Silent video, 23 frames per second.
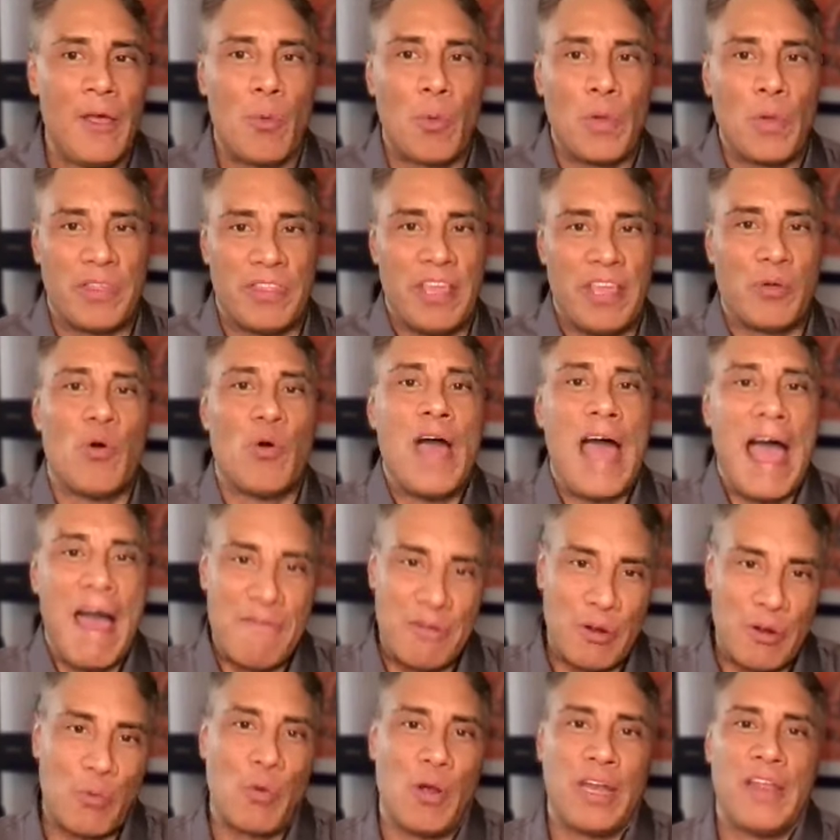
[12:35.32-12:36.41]
We think we'll have
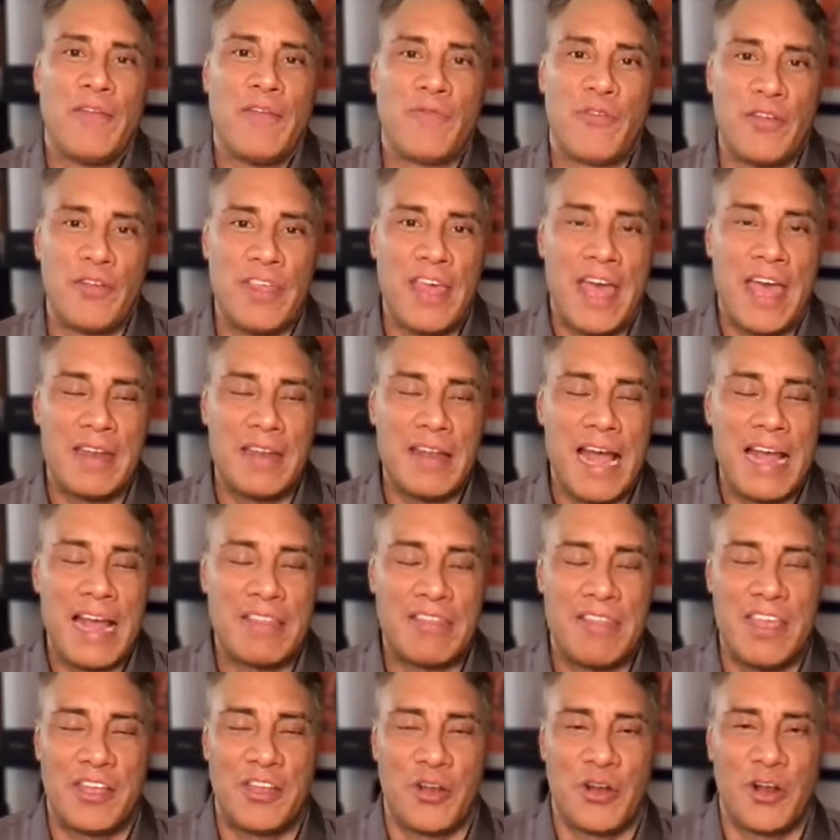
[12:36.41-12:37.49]
it ready for then. I
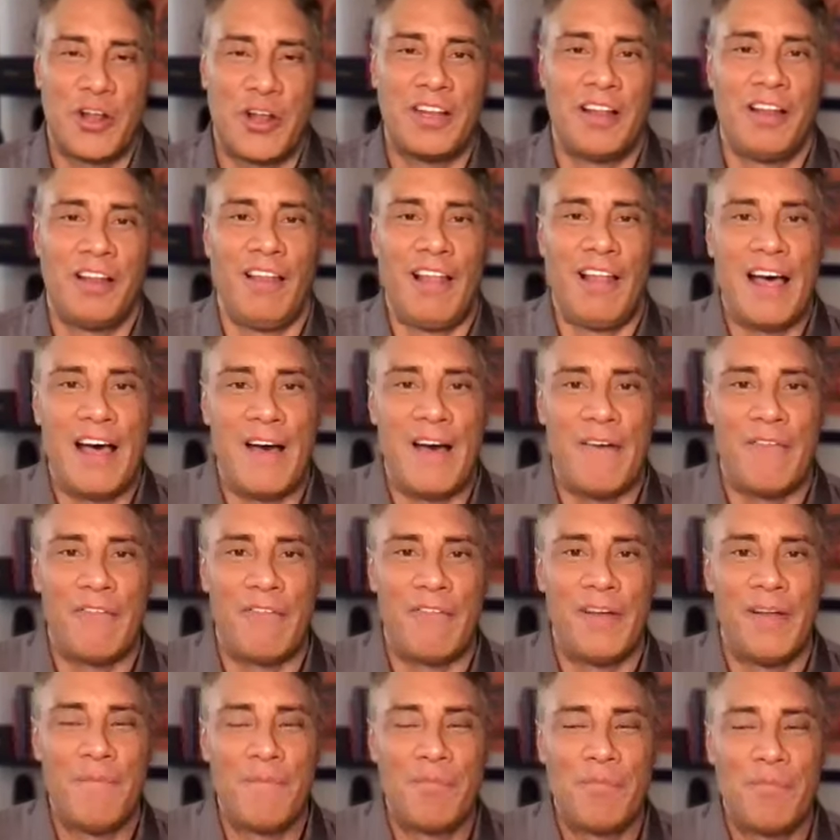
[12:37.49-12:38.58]
think you're going to love
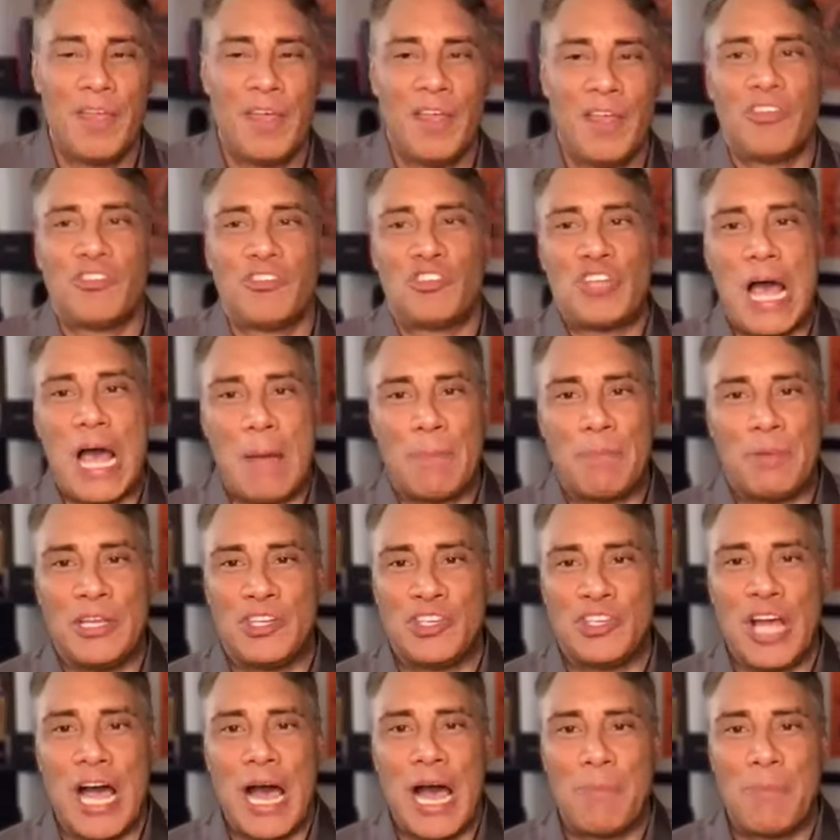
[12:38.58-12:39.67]
the Shopee
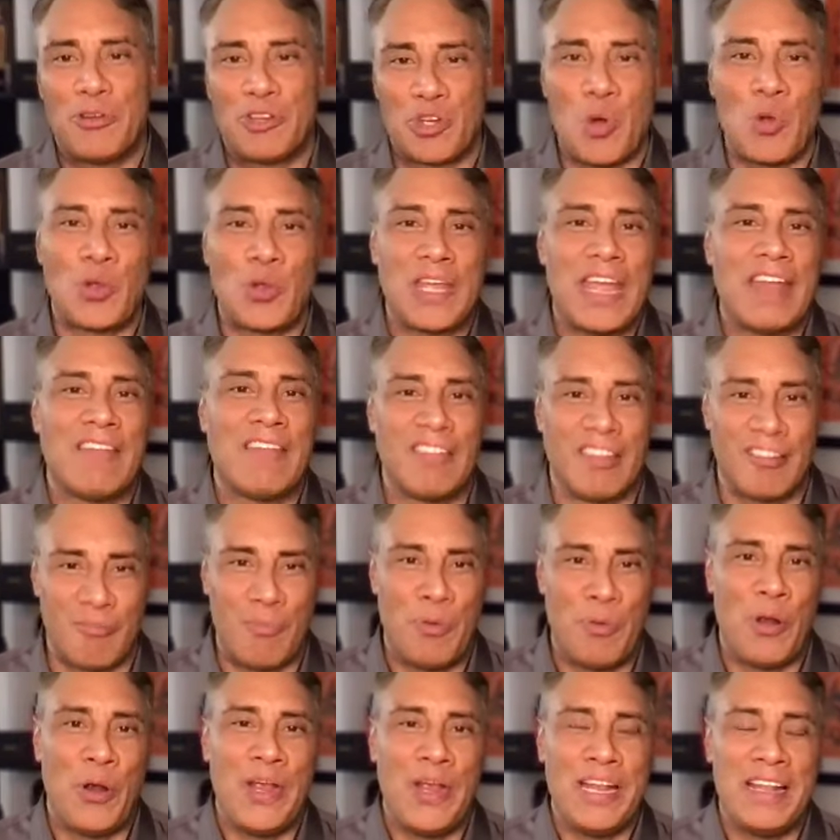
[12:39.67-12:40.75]
Shop Showcase
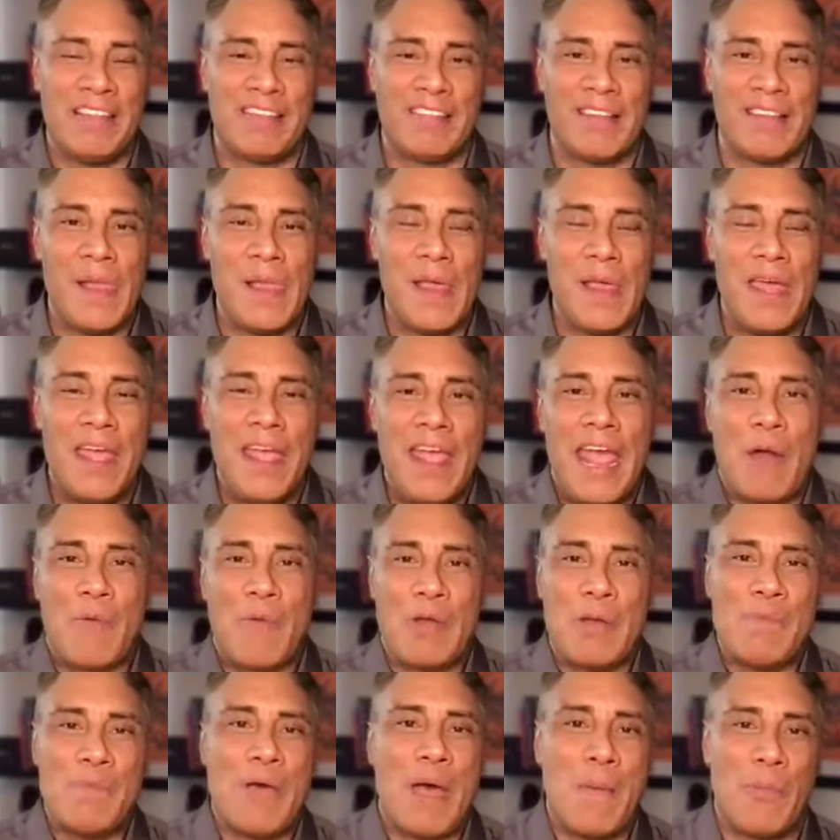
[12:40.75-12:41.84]
experience. And
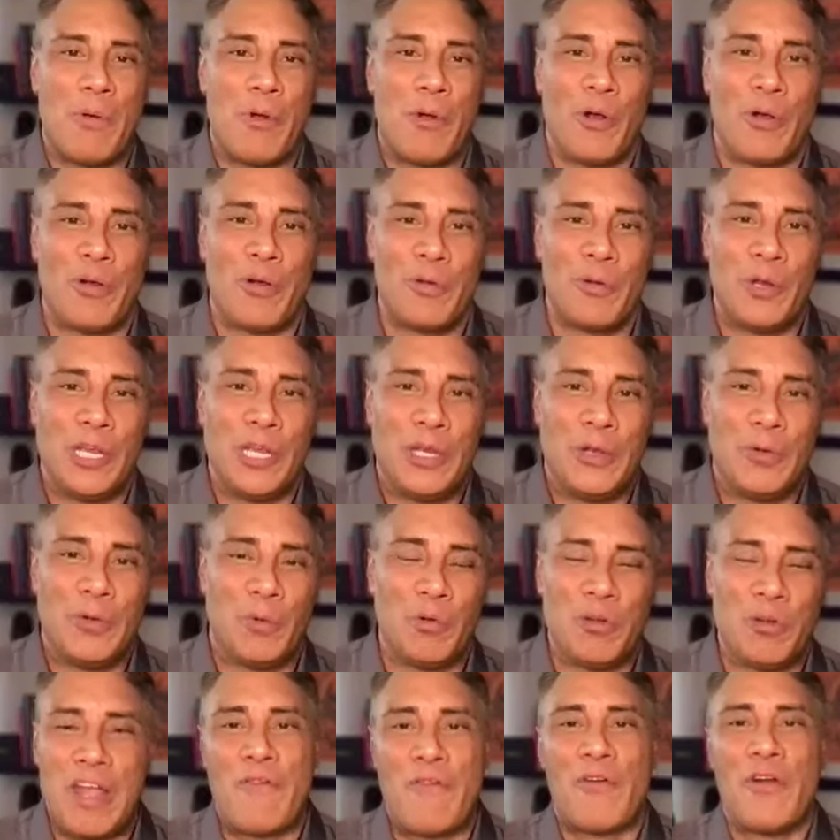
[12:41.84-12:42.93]
remember, we'll
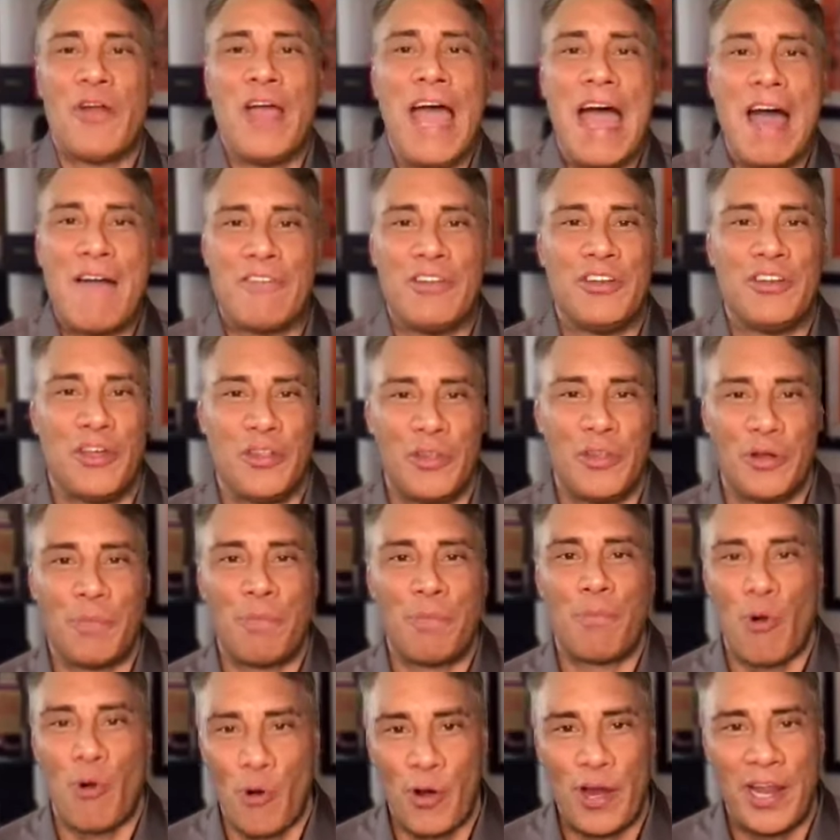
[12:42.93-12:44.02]
never have another
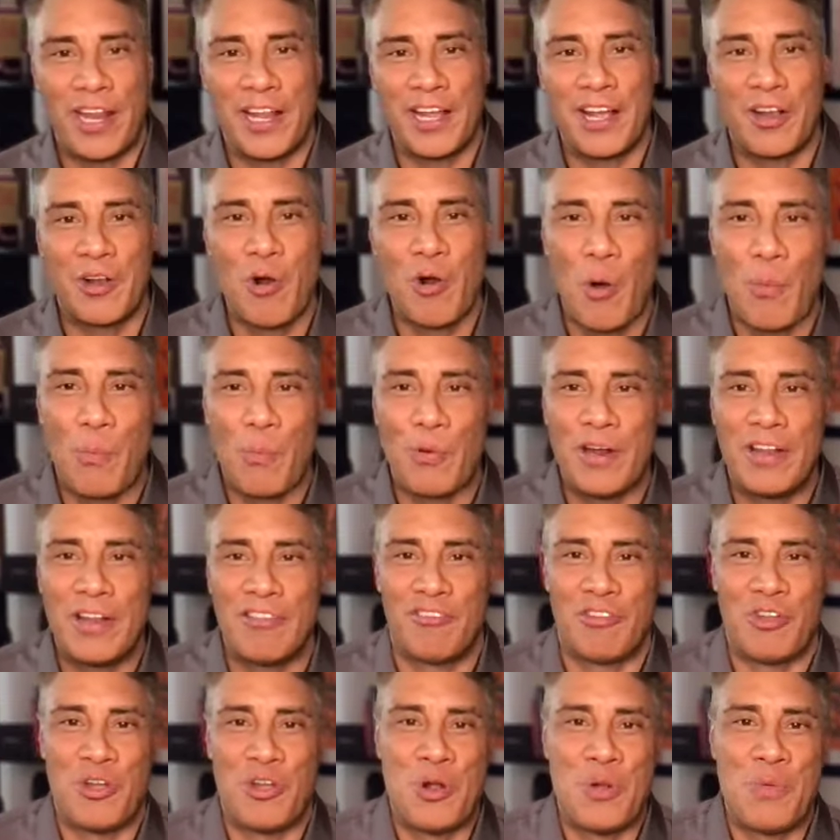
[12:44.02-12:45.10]
boring corporate
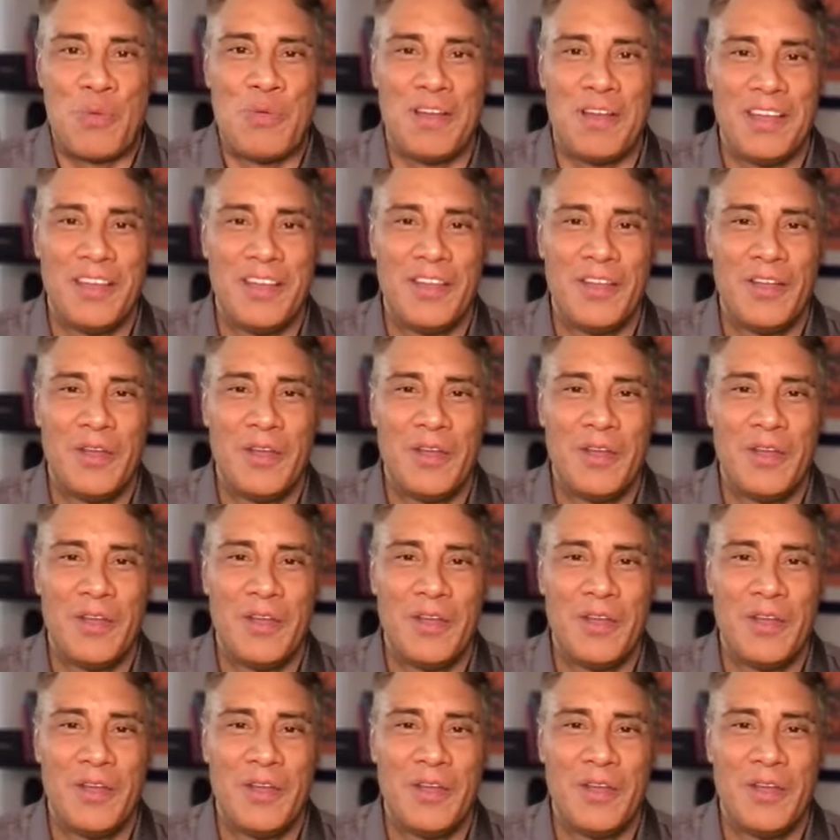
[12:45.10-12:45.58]
Zoom